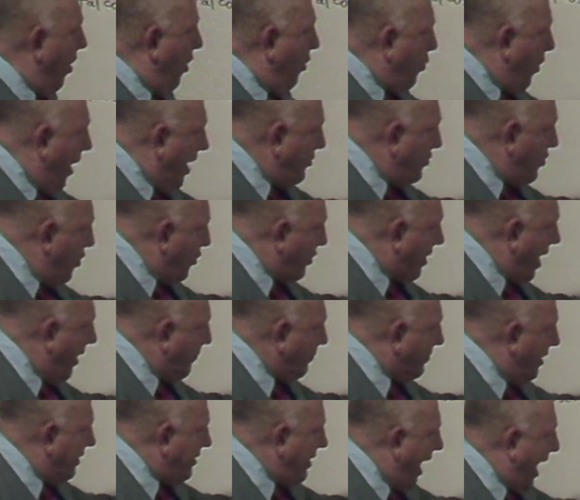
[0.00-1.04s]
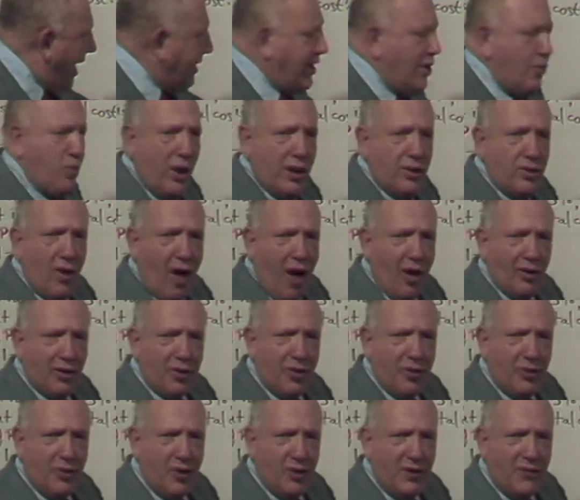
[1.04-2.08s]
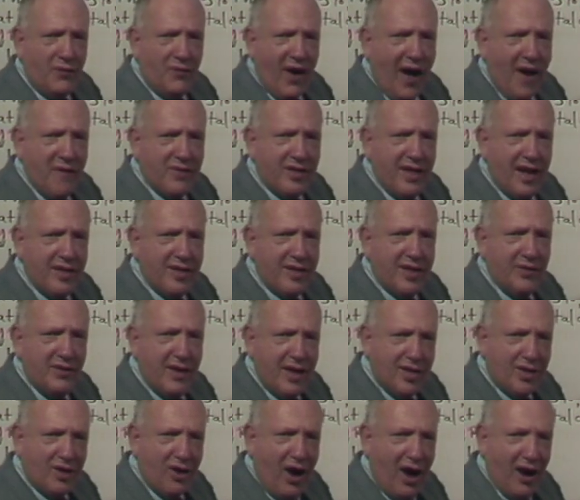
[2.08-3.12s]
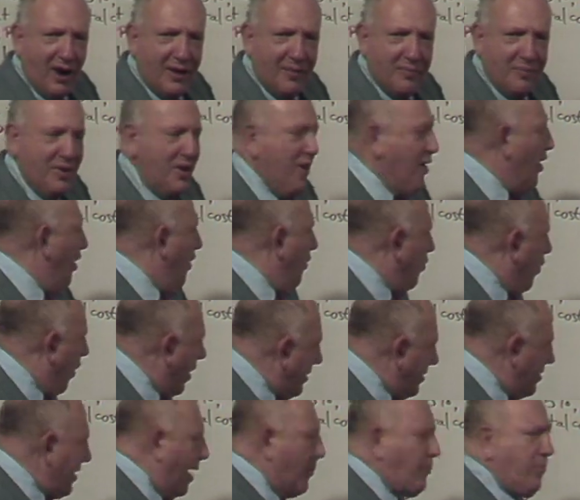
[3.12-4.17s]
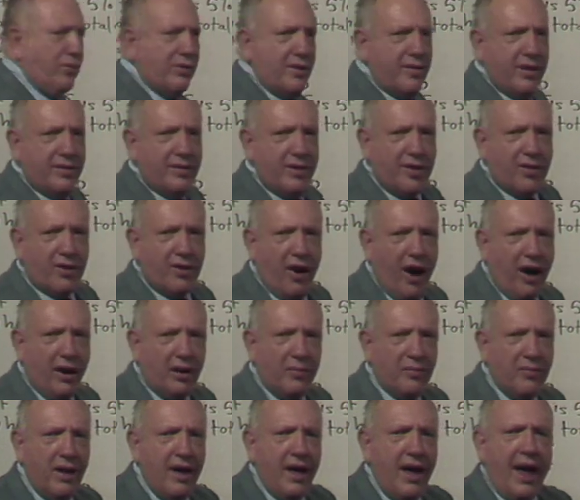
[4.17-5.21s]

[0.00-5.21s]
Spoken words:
when you come to $91.35 in this column, what number is in this column?